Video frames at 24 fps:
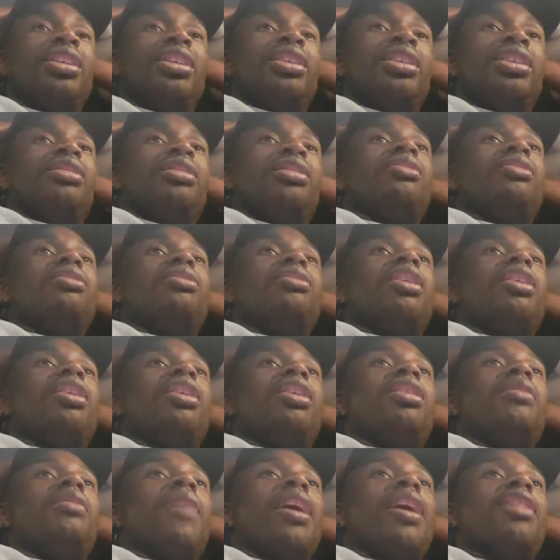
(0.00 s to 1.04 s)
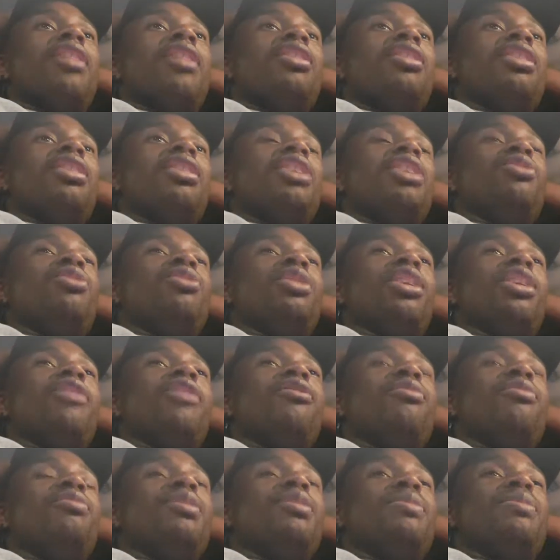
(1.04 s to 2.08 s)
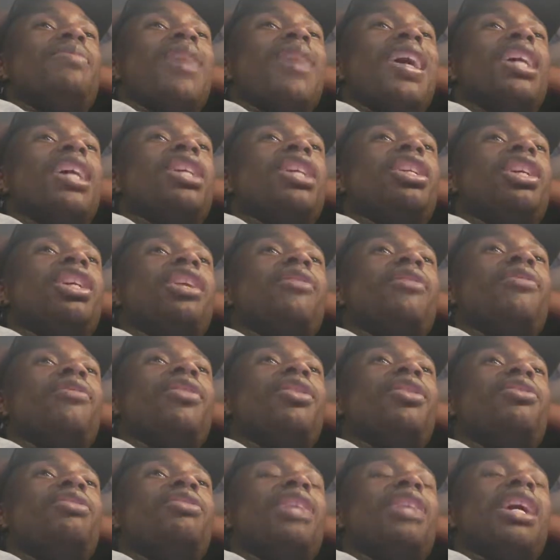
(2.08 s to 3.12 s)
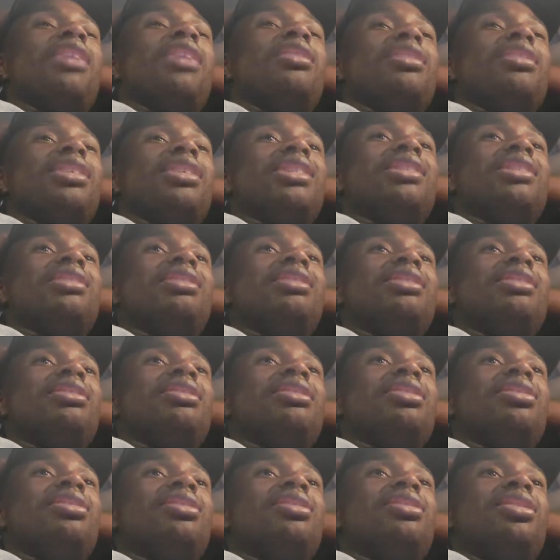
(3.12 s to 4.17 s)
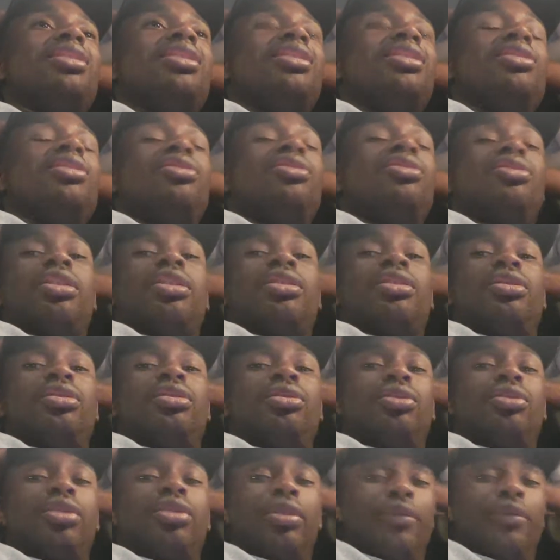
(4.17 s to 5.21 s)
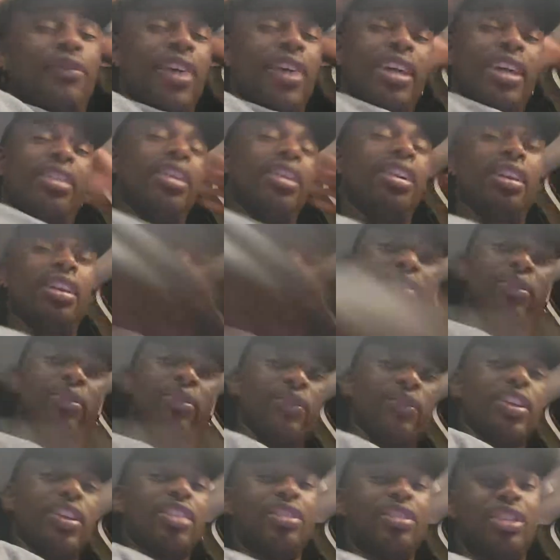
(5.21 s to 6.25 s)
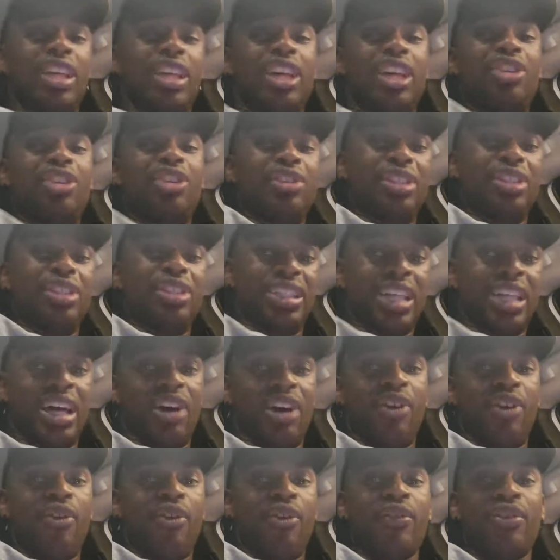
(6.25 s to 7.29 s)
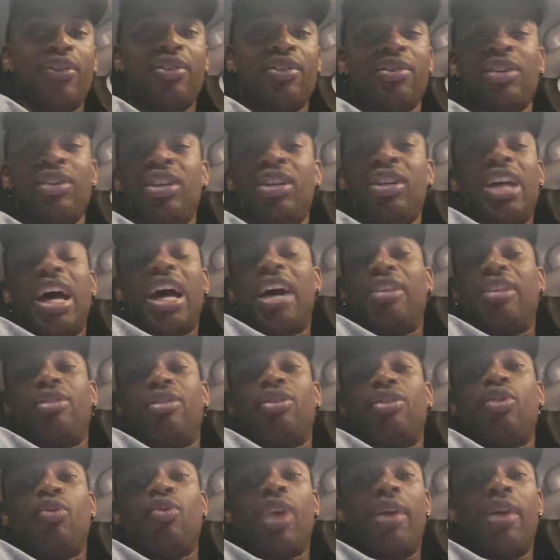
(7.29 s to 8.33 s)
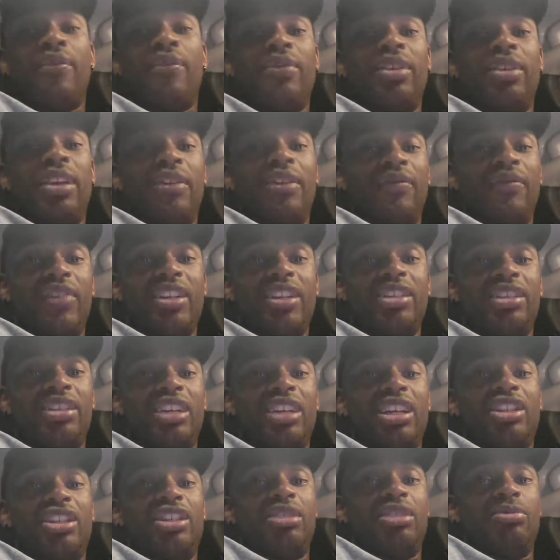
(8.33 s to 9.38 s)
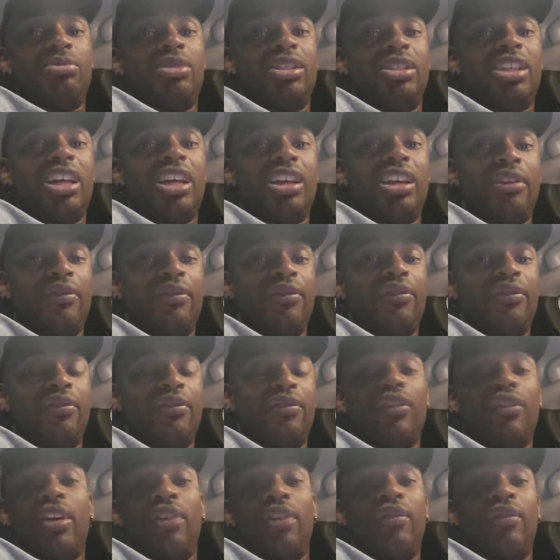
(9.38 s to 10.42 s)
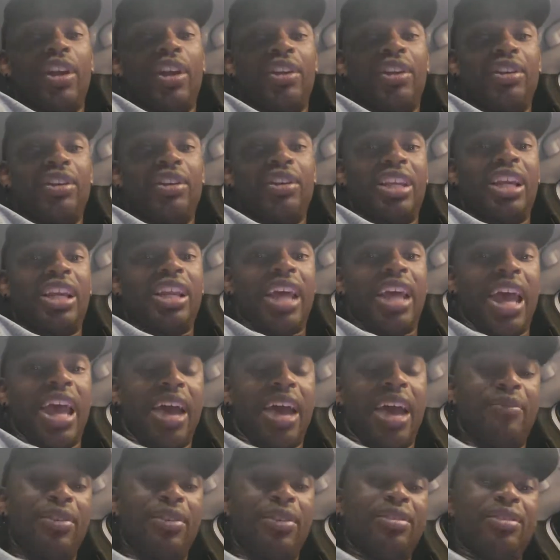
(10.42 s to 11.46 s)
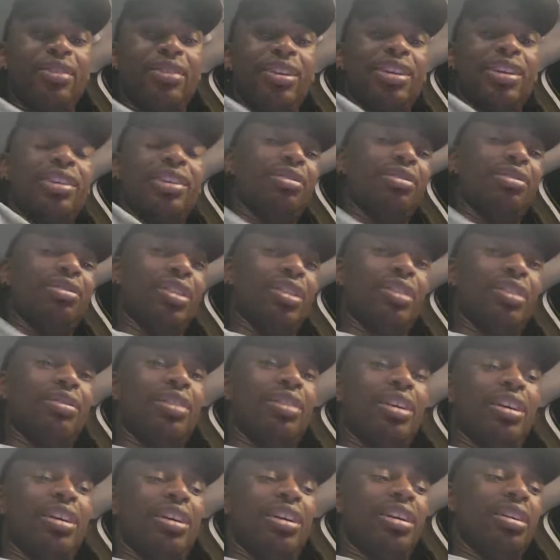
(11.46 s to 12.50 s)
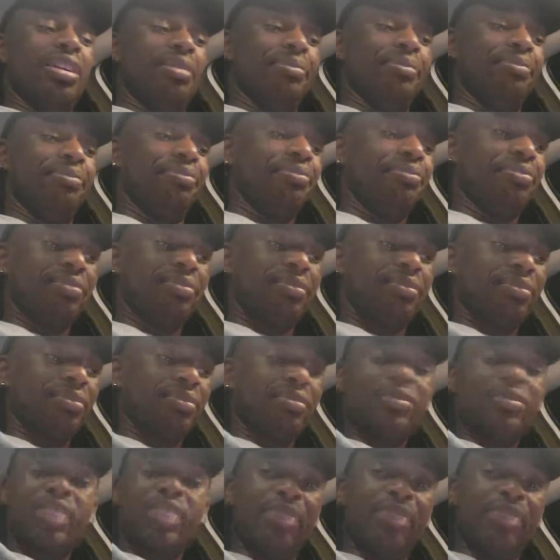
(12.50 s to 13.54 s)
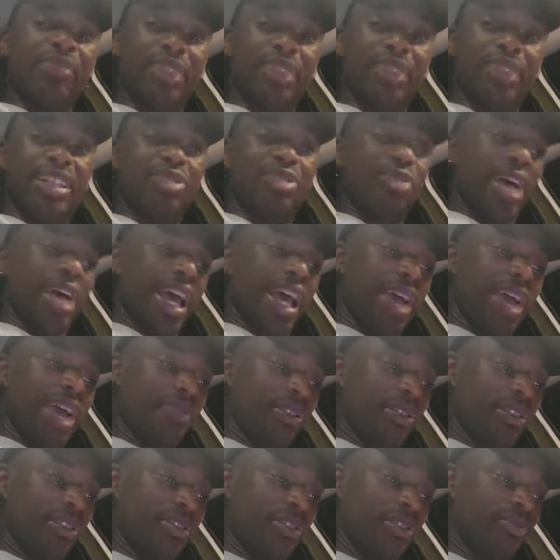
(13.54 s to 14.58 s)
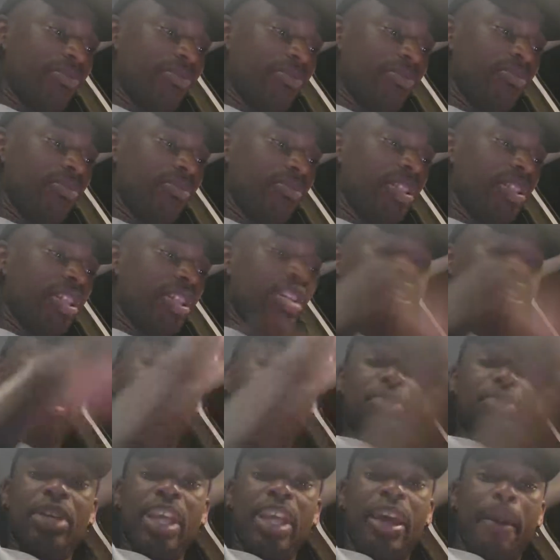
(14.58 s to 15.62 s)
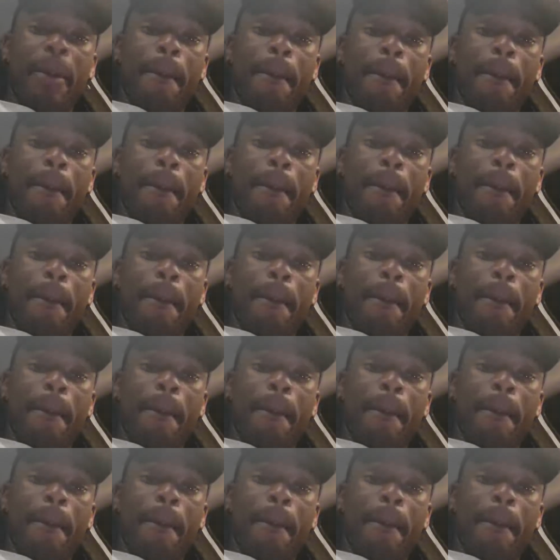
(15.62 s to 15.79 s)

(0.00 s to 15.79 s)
So I think he would definitely be back in the NFL, not this season, just due to the fact that the investigation is not over. I don't know why investigations be taking forever and a day to happen. But that's what happens. But yeah,